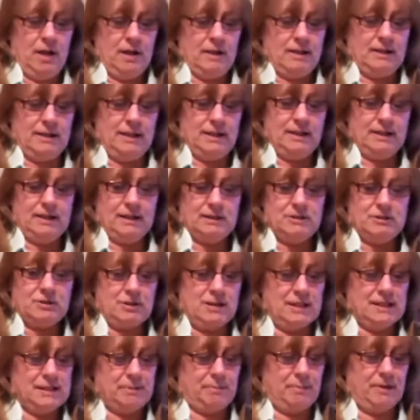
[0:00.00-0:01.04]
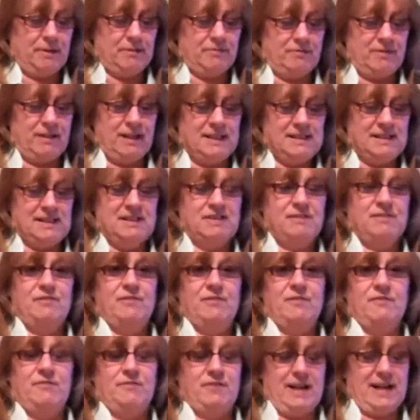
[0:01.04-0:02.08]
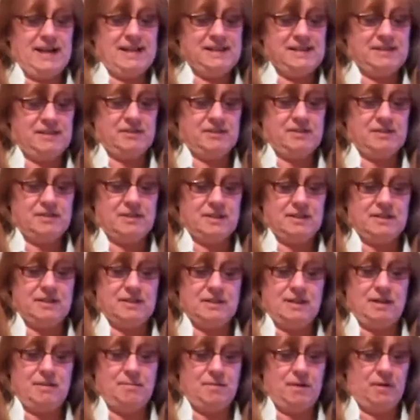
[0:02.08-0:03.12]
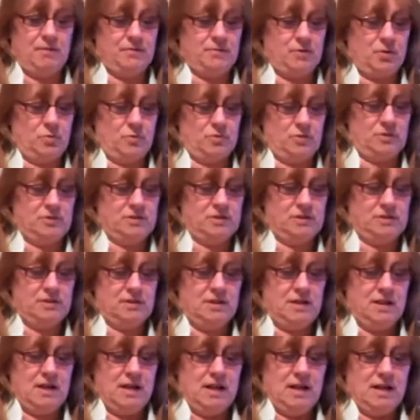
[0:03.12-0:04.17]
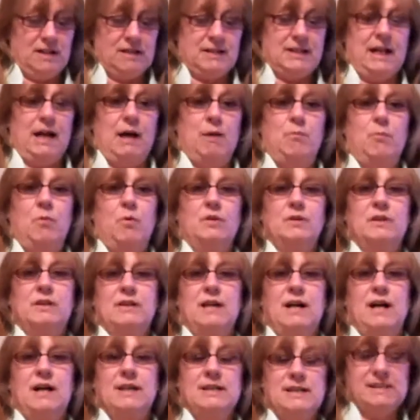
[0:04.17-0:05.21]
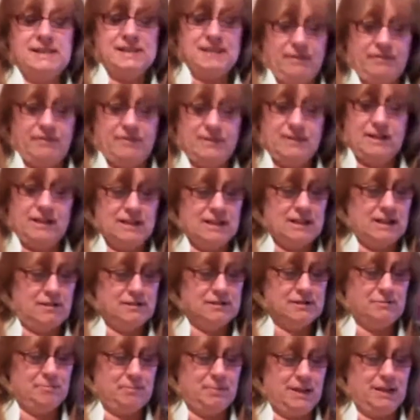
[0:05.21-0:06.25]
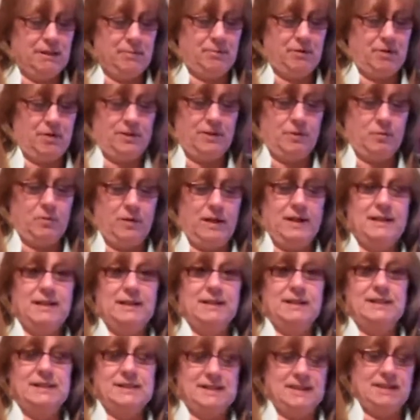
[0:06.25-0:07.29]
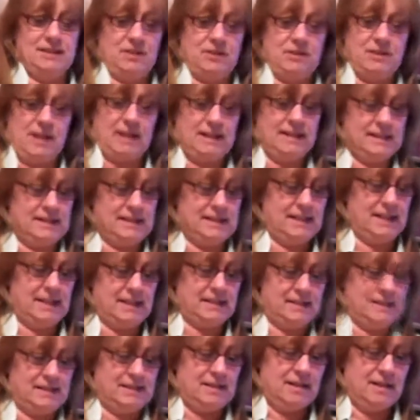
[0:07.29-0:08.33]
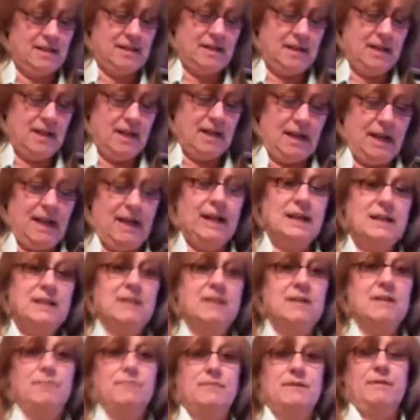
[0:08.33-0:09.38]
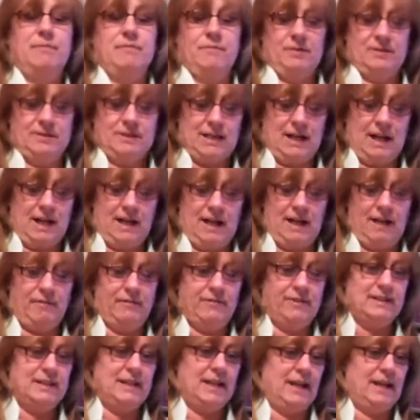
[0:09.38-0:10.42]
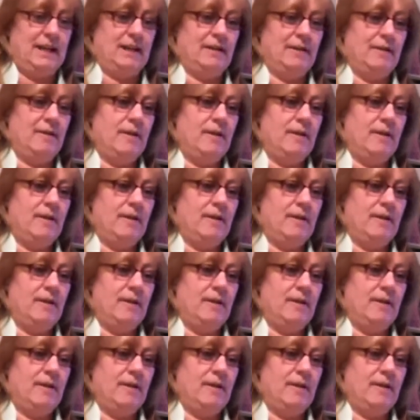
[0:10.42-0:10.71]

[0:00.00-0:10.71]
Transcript: needing a transplant raises faster than the number of donors? There are more than 117,000 people on a waiting list in the United States. 18 of them will die every day,